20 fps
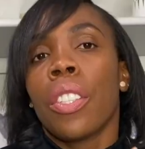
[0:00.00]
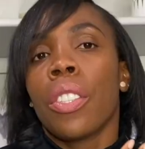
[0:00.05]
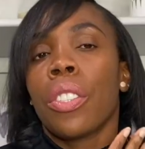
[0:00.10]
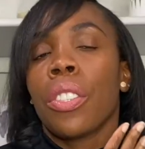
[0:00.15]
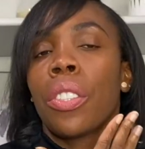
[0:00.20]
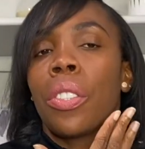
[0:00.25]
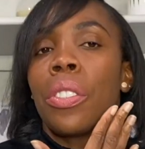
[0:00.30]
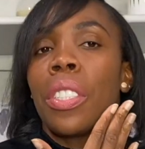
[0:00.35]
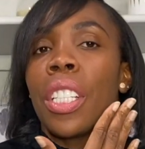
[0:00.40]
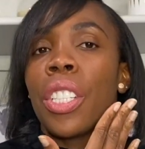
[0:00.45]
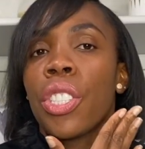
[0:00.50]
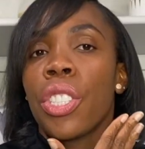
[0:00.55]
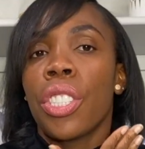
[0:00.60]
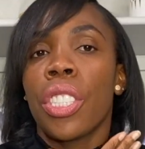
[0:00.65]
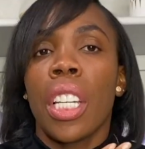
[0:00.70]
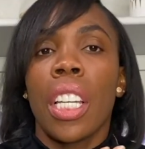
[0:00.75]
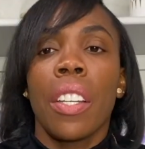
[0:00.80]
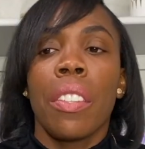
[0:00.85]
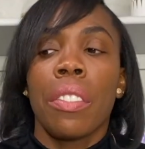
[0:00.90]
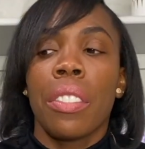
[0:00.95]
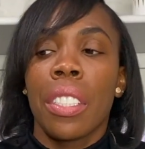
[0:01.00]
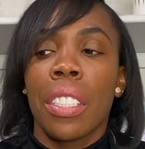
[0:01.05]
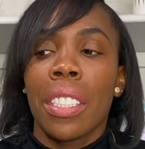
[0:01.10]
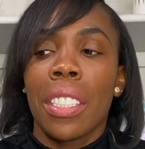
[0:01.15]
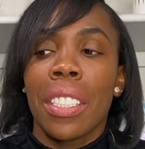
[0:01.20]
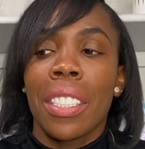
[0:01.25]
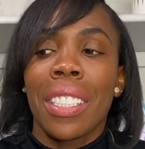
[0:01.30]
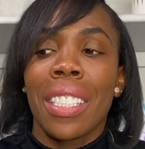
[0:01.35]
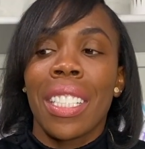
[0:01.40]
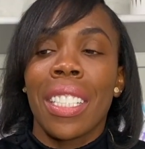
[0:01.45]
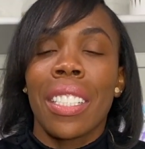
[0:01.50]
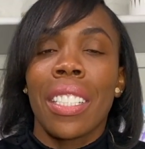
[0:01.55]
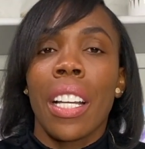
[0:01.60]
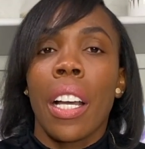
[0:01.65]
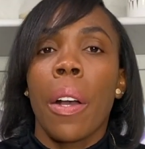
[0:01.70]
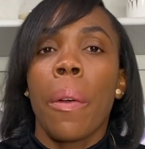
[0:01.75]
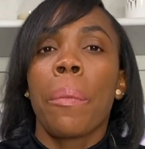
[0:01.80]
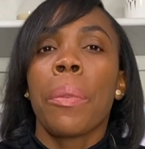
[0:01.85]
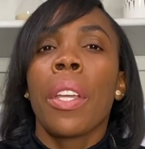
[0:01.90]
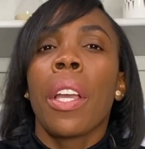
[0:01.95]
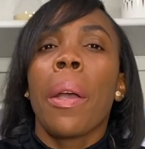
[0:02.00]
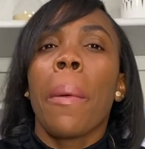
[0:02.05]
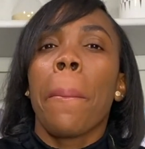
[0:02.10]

So they shaved the teeth down.